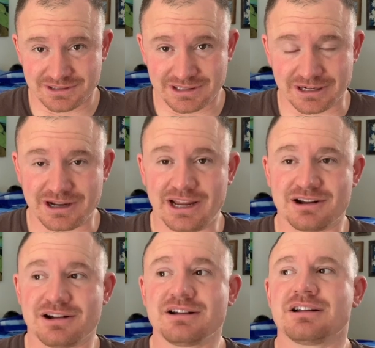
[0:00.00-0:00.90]
their
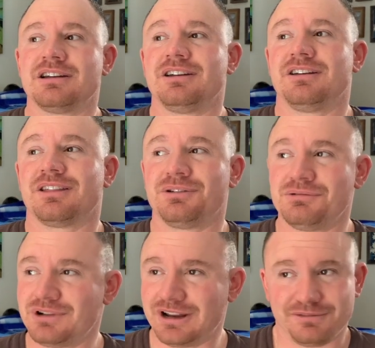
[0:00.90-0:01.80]
hair through
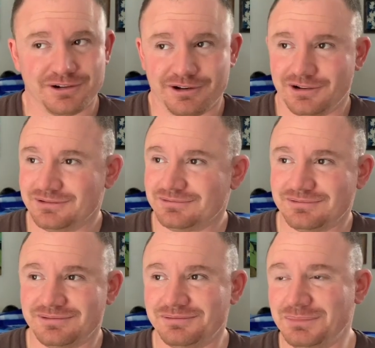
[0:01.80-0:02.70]
whatever
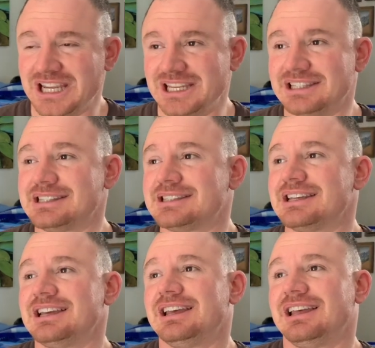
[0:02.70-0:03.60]
means.
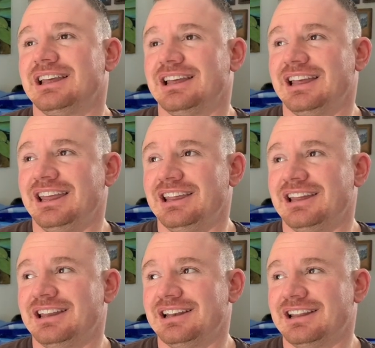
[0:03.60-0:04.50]

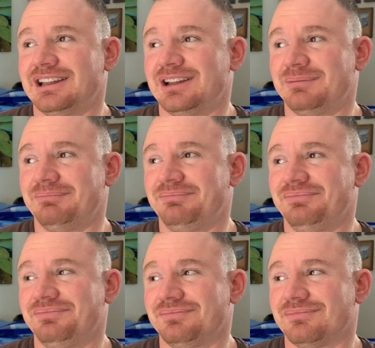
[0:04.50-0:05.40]
And
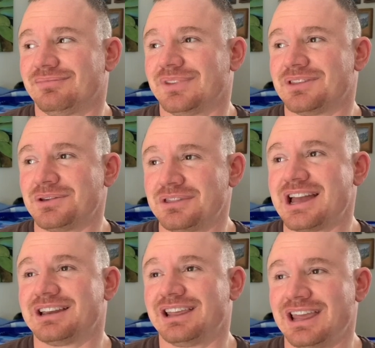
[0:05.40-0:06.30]
so
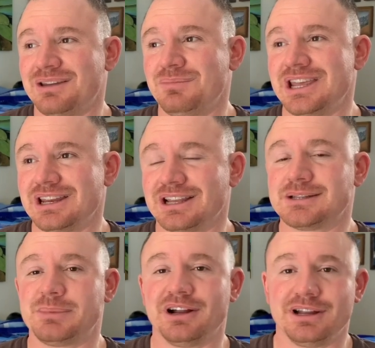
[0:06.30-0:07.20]
that can be an
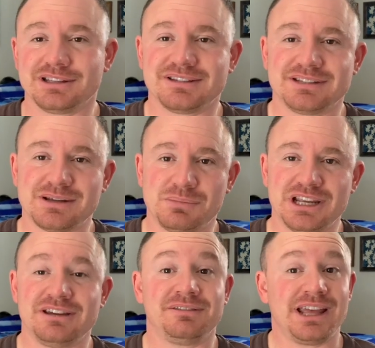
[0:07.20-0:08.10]
experience of
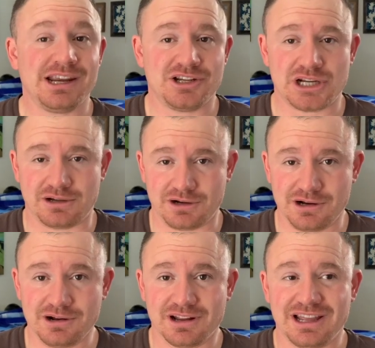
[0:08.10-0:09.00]
somebody of any
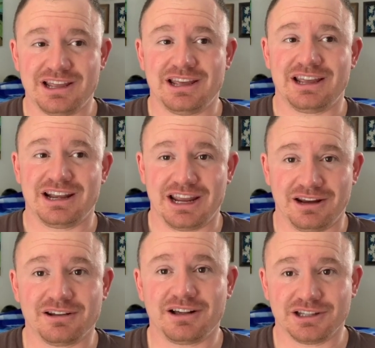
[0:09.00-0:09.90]
gender, and I
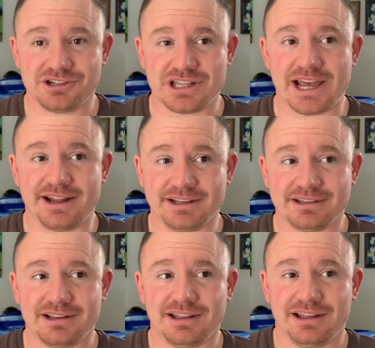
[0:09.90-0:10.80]
acknowledge that.
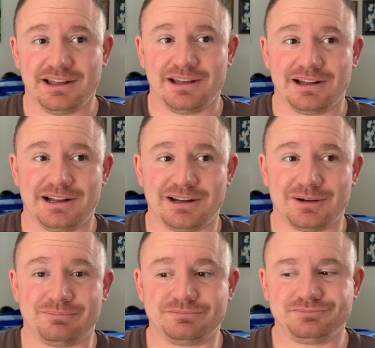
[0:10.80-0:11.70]

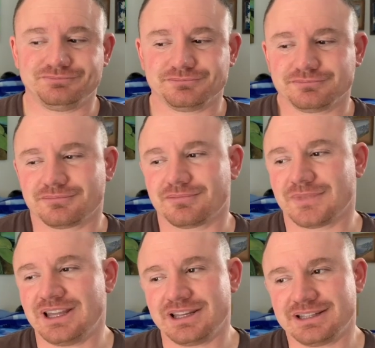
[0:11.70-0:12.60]
And
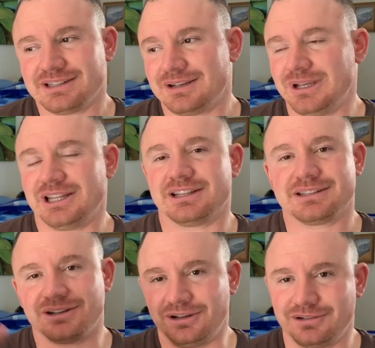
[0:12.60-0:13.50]
that, I mean,
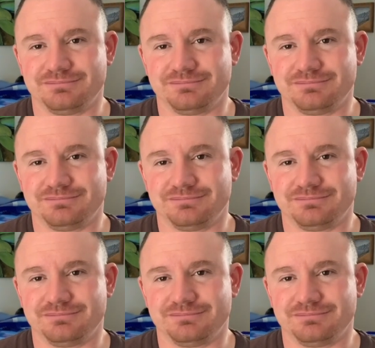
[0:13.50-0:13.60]
that's all